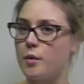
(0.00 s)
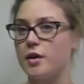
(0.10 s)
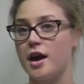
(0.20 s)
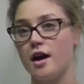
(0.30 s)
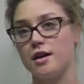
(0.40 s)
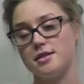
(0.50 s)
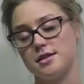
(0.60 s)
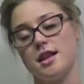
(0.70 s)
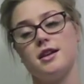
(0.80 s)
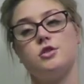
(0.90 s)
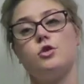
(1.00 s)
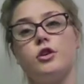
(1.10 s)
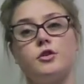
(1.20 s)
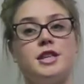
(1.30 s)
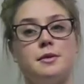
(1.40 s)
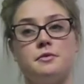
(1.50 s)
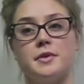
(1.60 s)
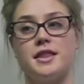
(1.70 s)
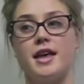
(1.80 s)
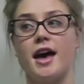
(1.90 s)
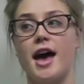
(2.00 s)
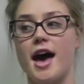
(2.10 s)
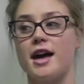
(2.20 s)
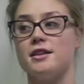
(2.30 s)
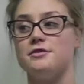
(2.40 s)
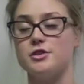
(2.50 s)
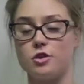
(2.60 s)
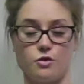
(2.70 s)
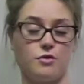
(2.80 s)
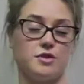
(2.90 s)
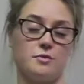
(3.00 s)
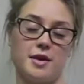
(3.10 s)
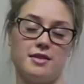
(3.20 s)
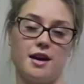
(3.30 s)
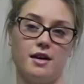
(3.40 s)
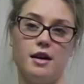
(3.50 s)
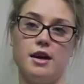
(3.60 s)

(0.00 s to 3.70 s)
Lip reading: the editorial team have been there, and photographers have been there.